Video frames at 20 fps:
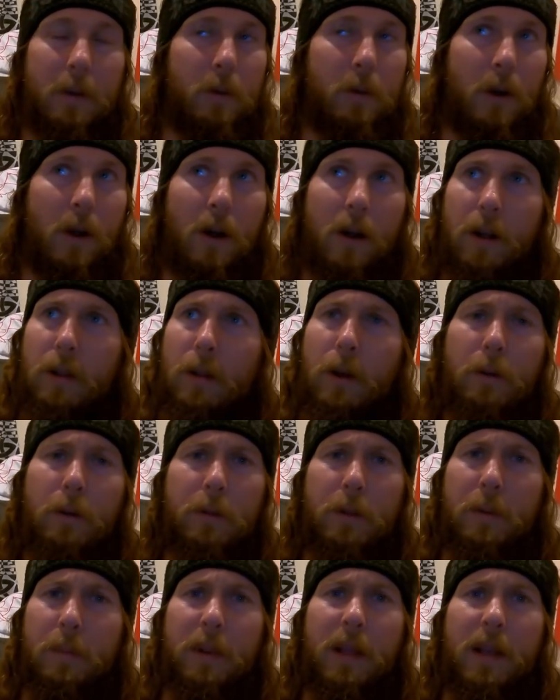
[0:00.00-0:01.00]
they were all over
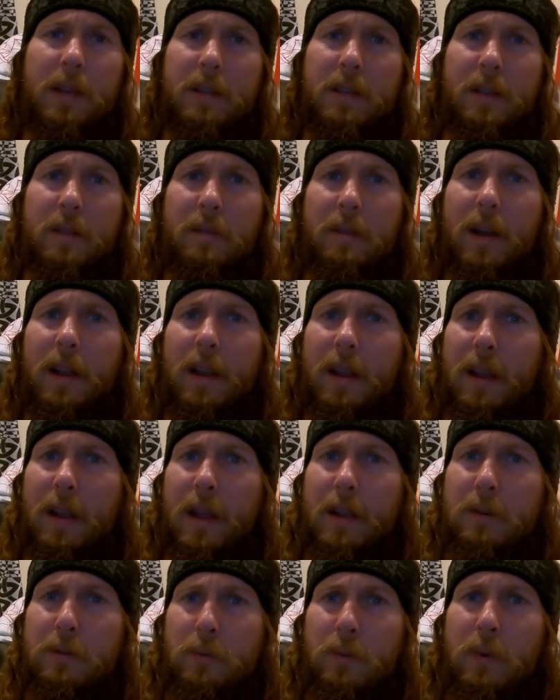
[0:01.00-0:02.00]
the place in the Viking
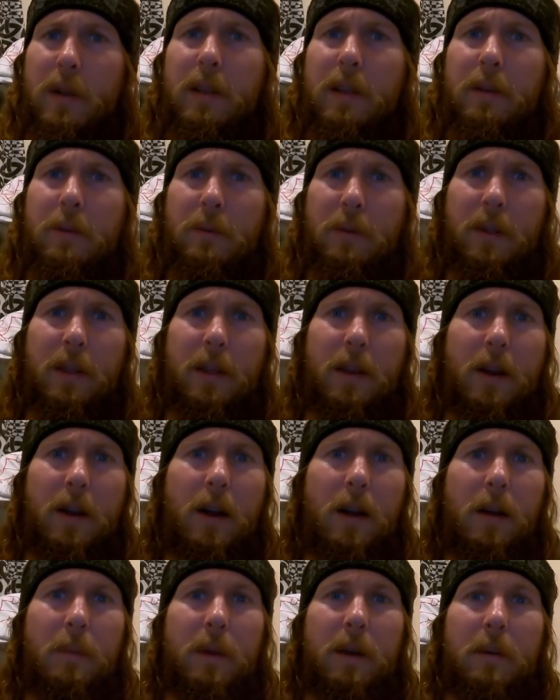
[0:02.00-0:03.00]
Age, really, really
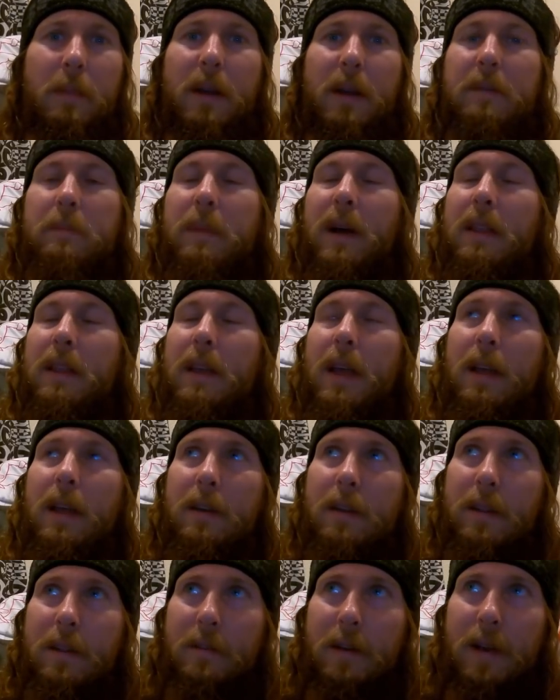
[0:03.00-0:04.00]
common, but by the
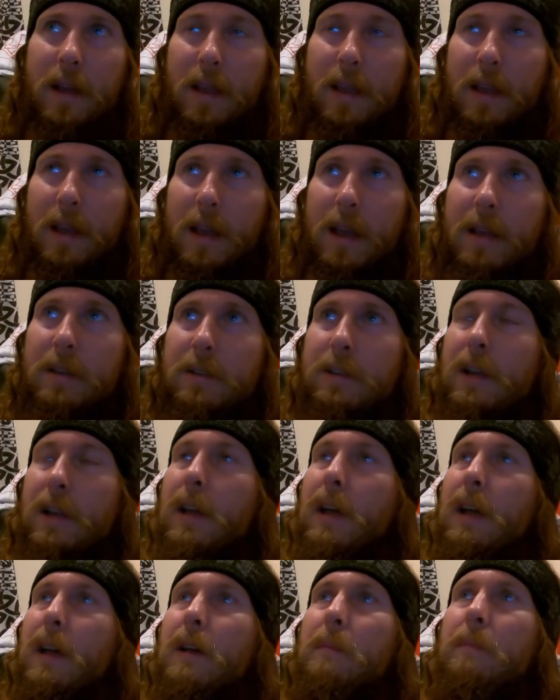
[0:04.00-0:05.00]
end of the Viking Age,
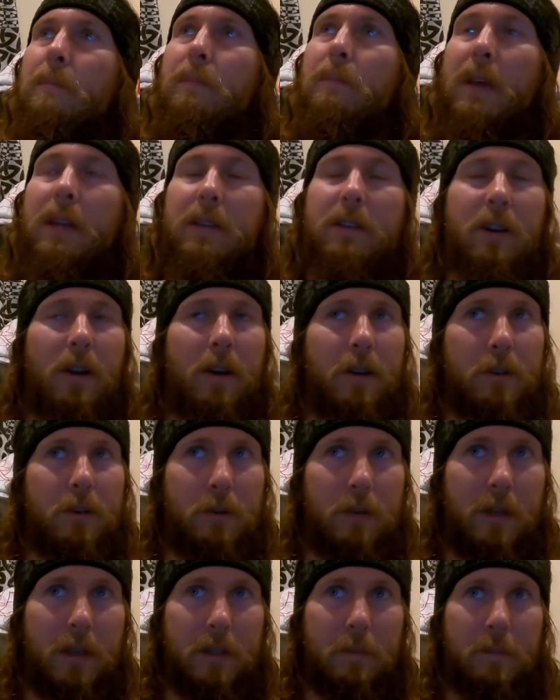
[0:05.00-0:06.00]
they started to
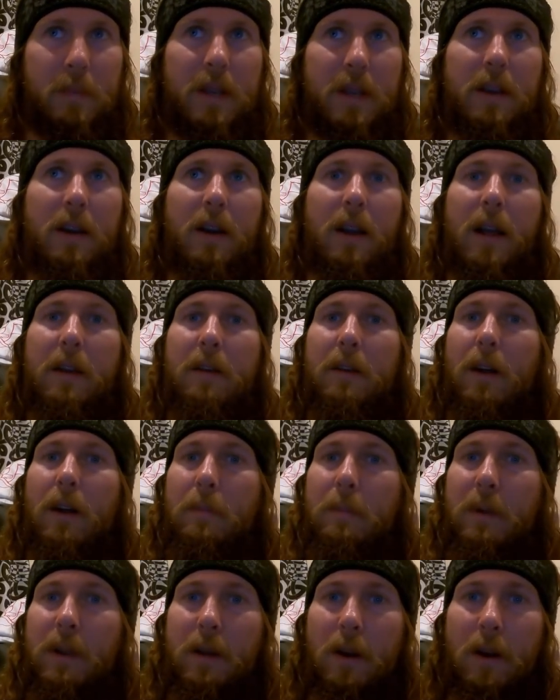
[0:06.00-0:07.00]
disappear and
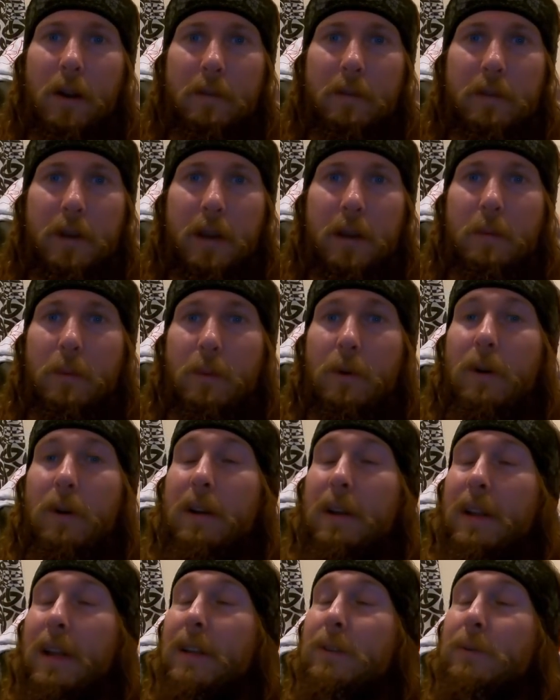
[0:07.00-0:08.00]
not be carved anymore,
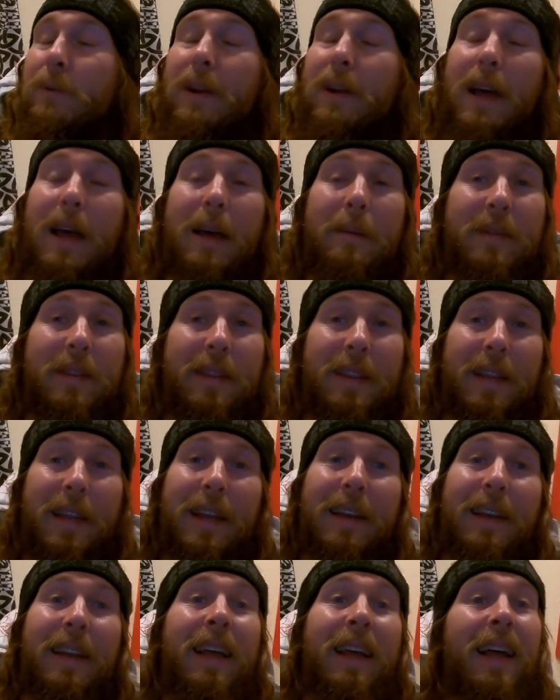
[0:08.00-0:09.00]
and guess what happened
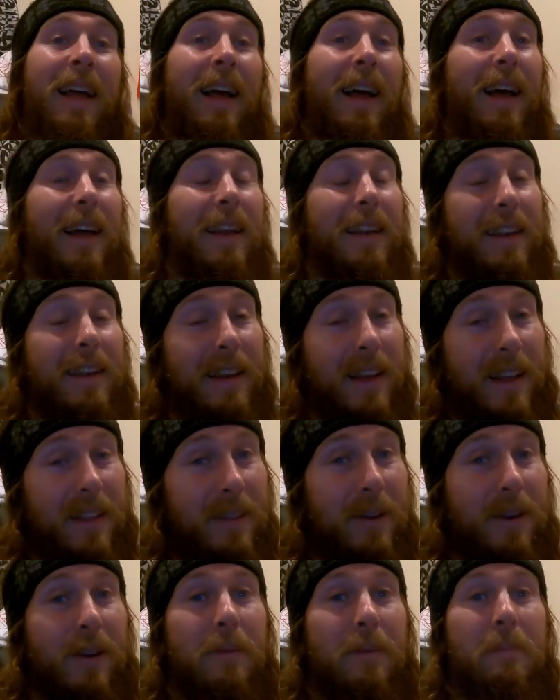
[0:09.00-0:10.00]
then?
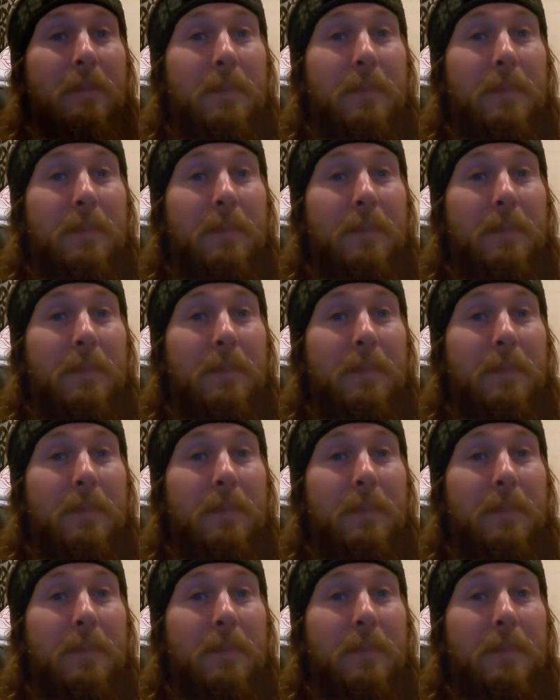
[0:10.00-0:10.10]
Another